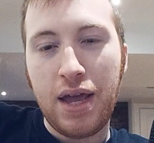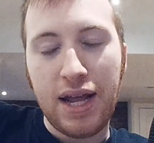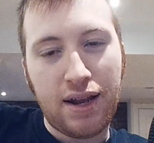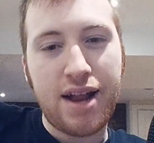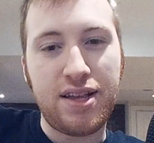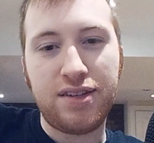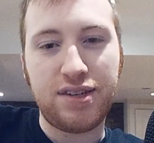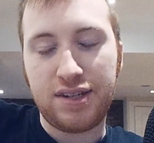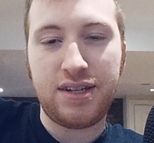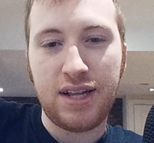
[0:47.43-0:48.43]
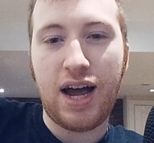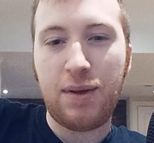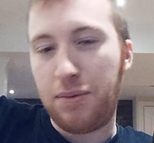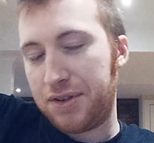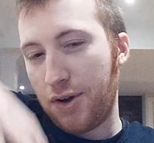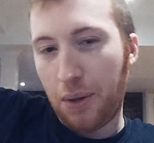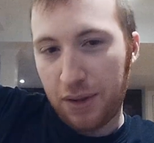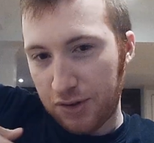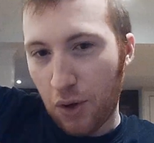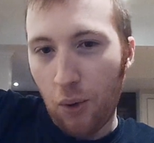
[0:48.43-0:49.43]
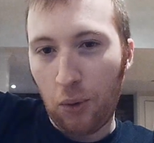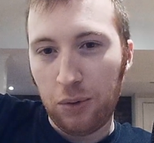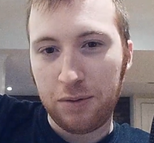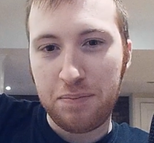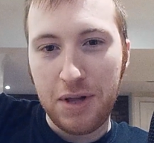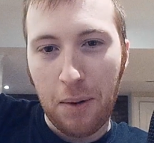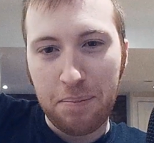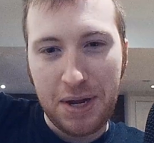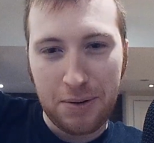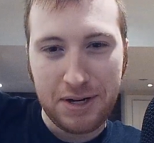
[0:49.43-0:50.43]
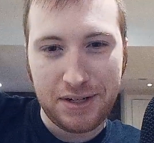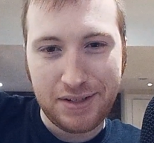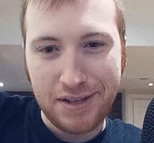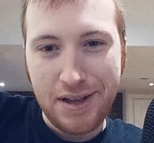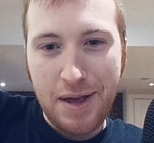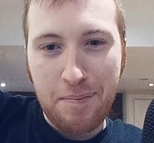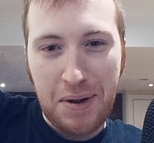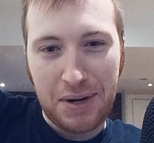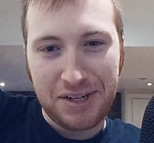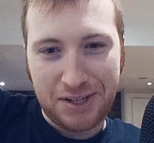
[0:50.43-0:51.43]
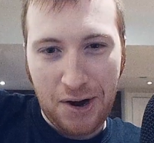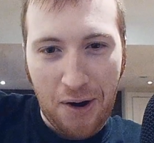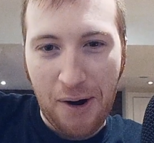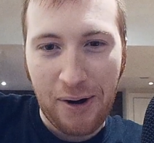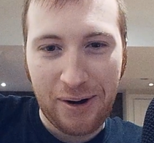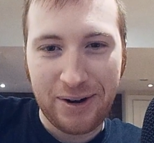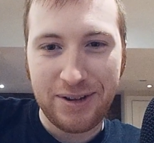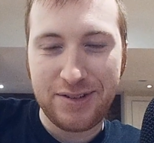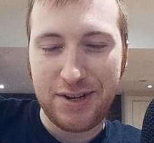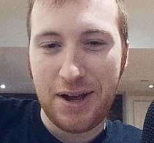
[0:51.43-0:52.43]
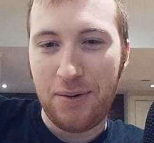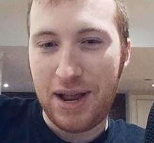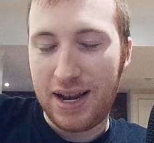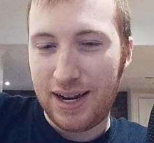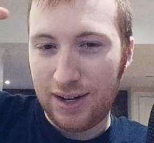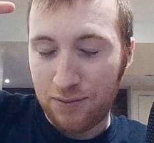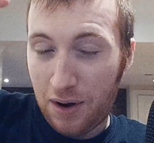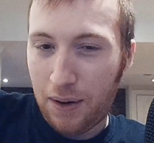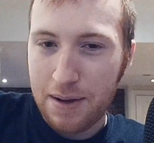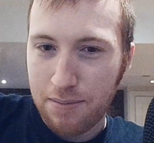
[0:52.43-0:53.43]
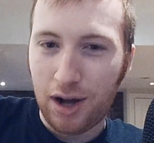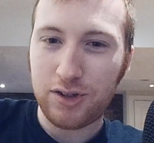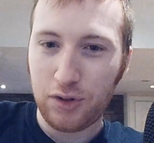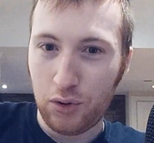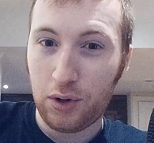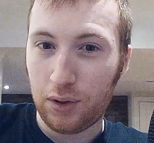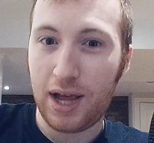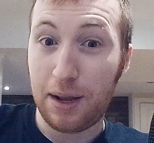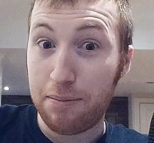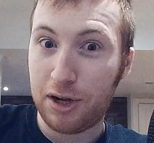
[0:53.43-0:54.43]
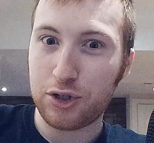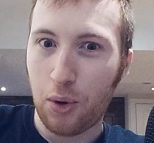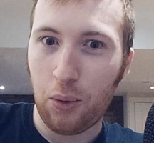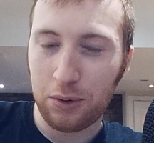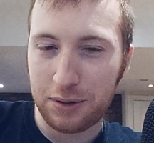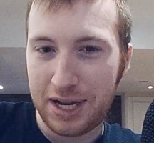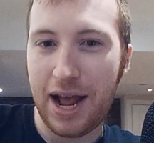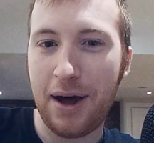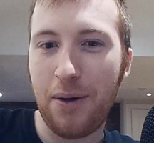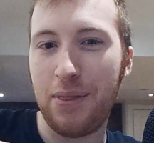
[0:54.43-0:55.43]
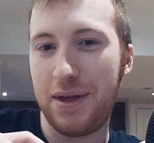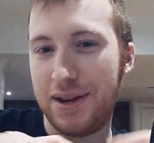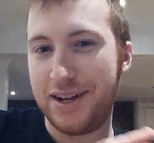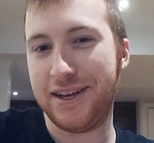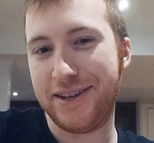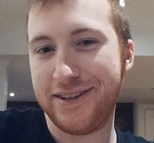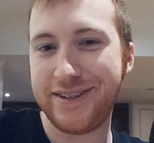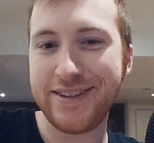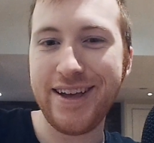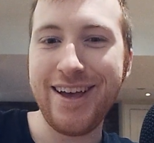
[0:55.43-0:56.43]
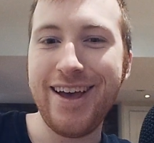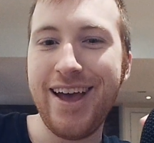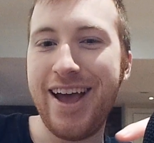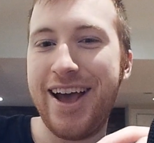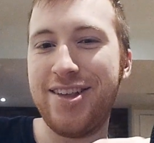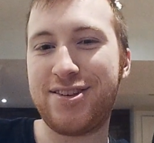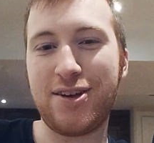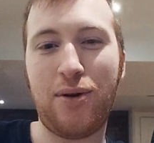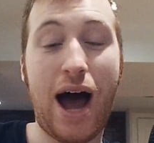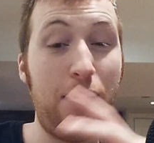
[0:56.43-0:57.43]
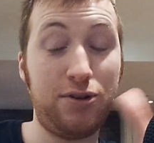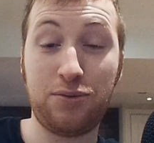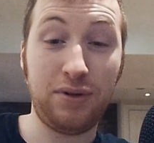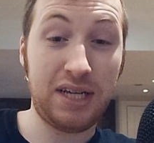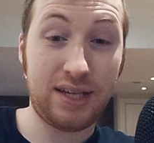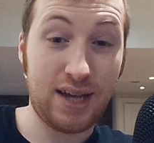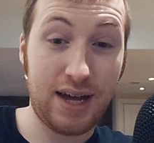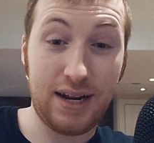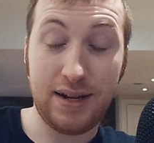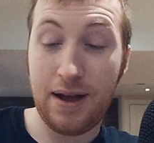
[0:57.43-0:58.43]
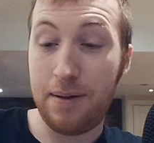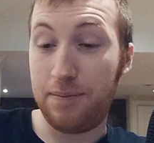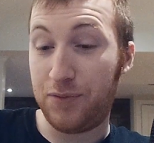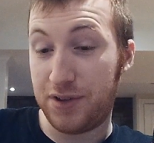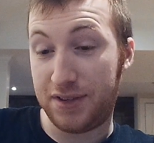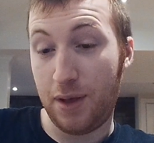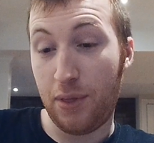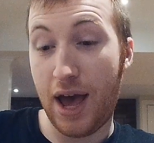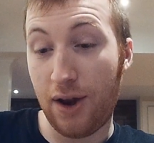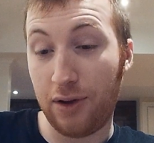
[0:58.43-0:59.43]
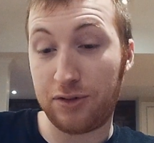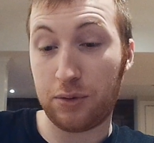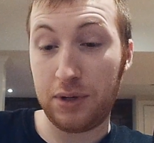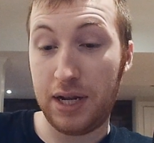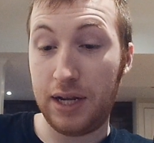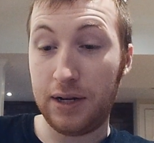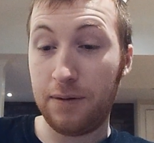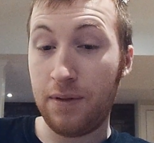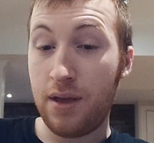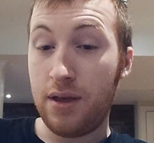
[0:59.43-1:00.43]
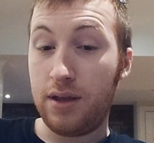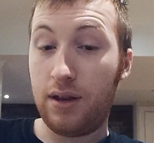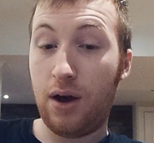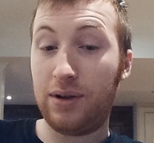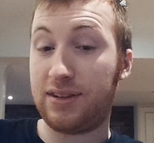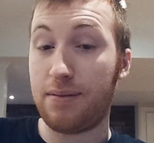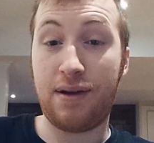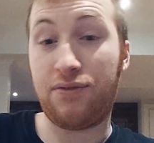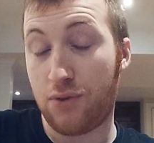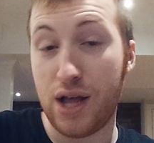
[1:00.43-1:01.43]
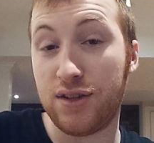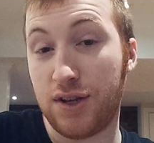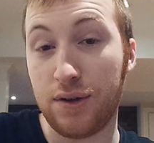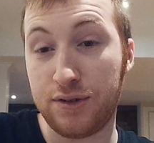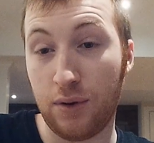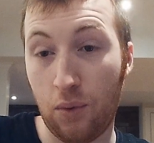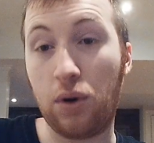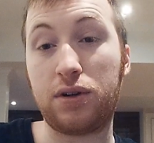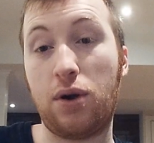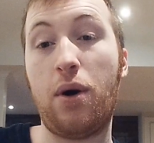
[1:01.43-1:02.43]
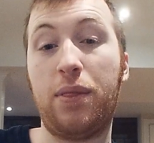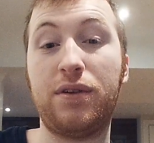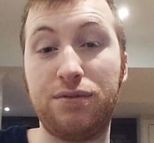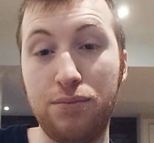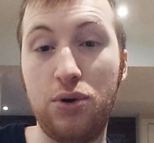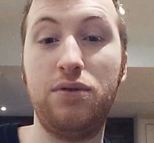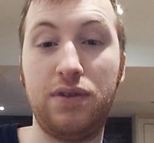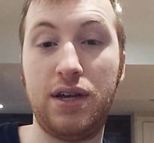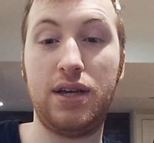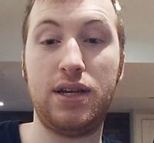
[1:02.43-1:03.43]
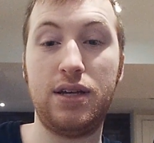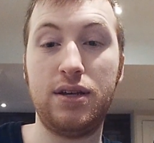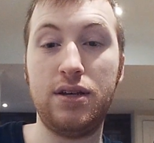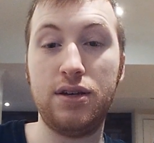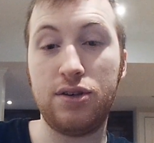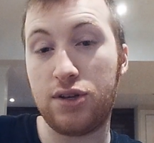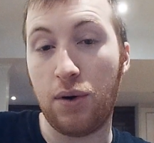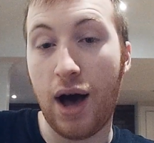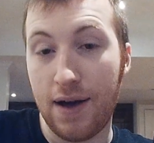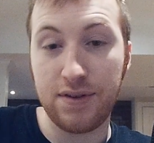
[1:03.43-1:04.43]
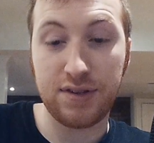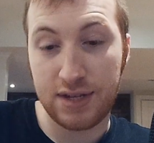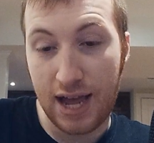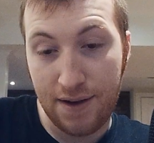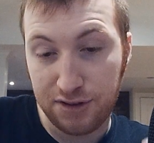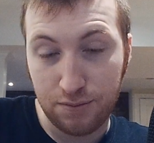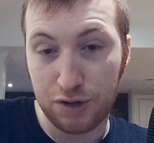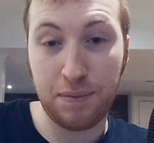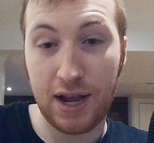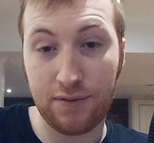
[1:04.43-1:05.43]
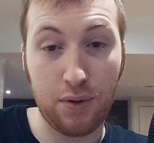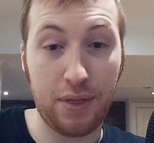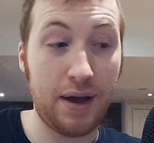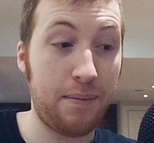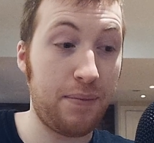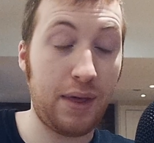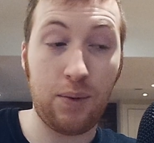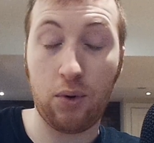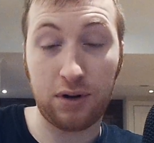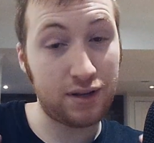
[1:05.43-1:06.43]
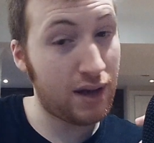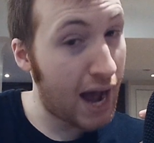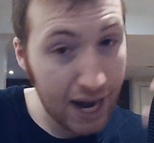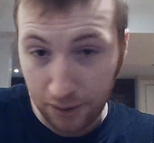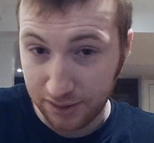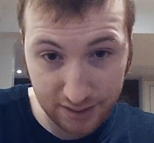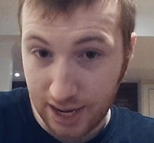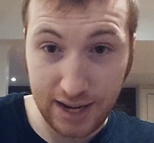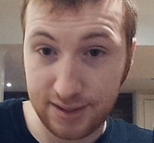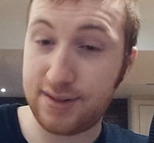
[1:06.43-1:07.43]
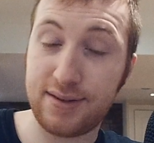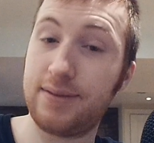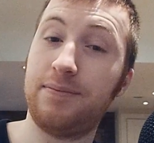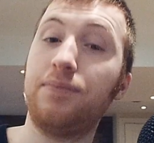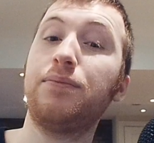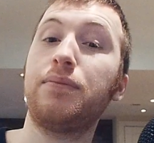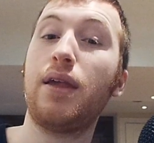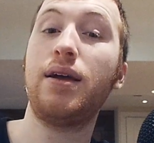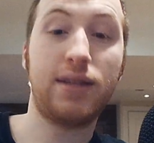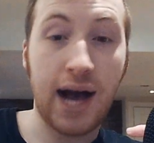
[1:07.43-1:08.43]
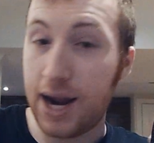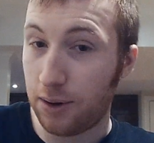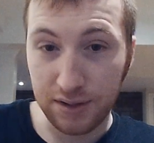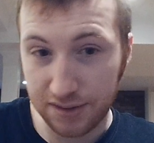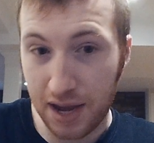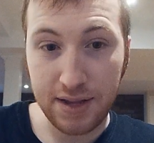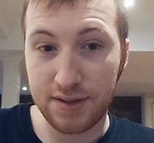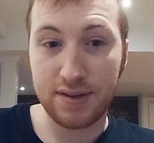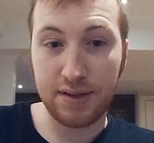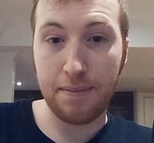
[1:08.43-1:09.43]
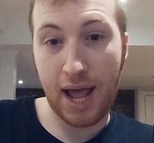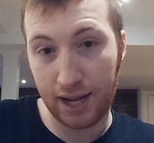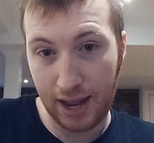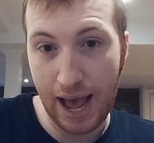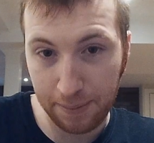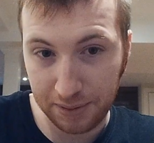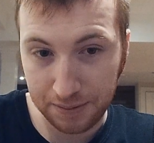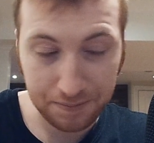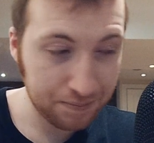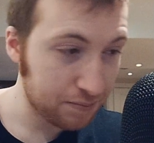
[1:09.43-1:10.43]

In nineteen sixty-nine, we would see all these old, you know, period period cars, you know, and it very much looked like a much older town than it is. And so I was really excited uh, to see that on screen, you and some of my friends also worked on this movie. So obviously I have some respect for them. They worked tireless nights, tireless nights to make it happen.